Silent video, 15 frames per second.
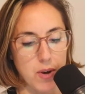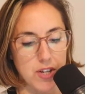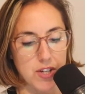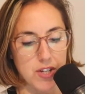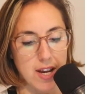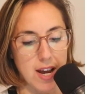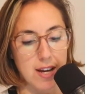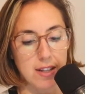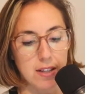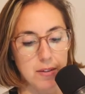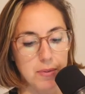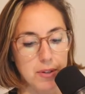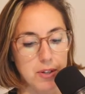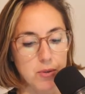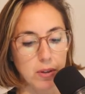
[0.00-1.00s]
an
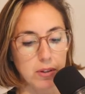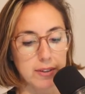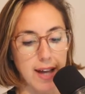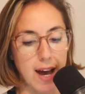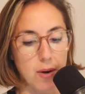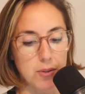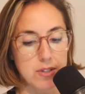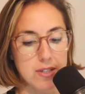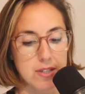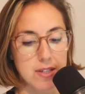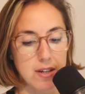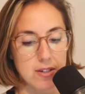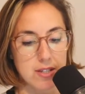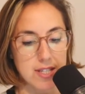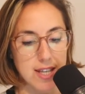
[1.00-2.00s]
individual doubts their
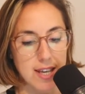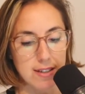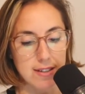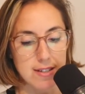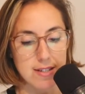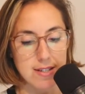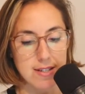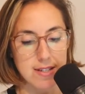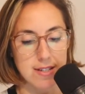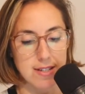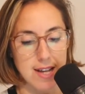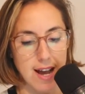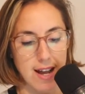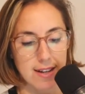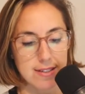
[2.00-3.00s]
skills,
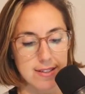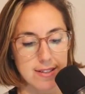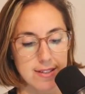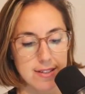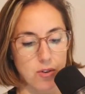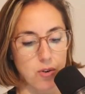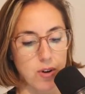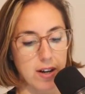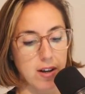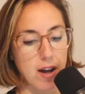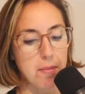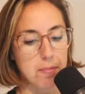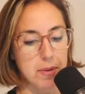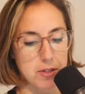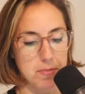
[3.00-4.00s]
talents, or
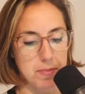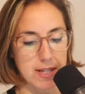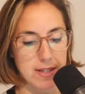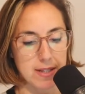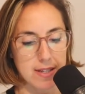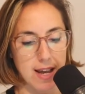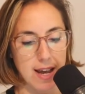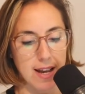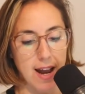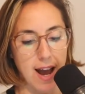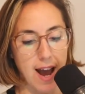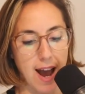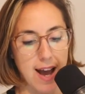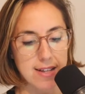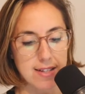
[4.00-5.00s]
accomplishments and
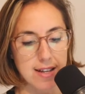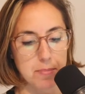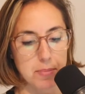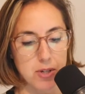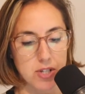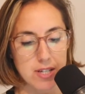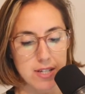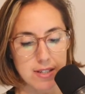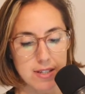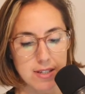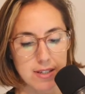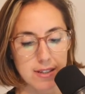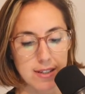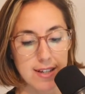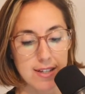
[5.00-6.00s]
has a
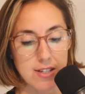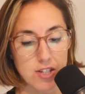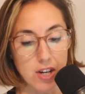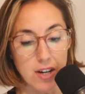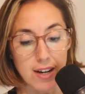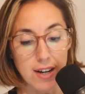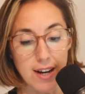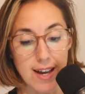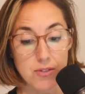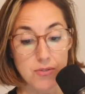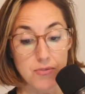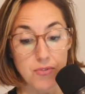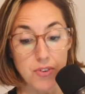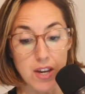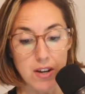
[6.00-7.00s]
persistent internalized
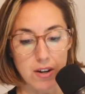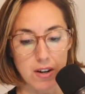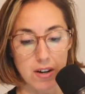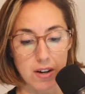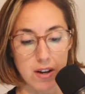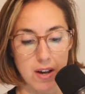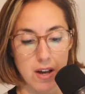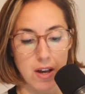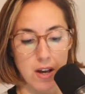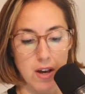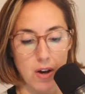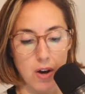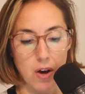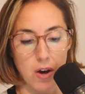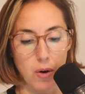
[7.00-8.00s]
fear
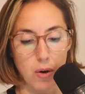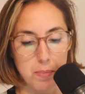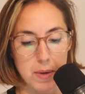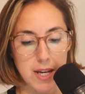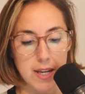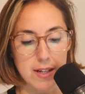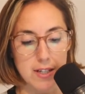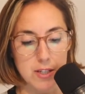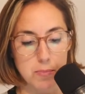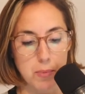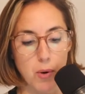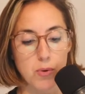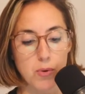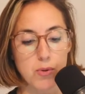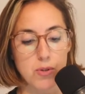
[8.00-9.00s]
of being
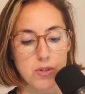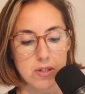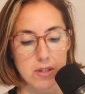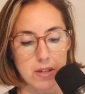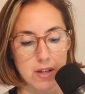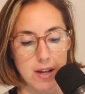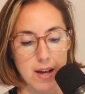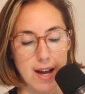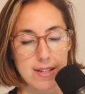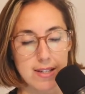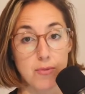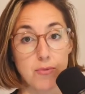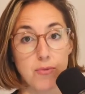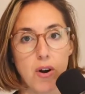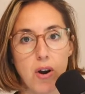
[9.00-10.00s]
exposed as a
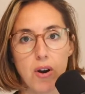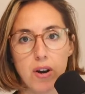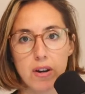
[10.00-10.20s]
fraud.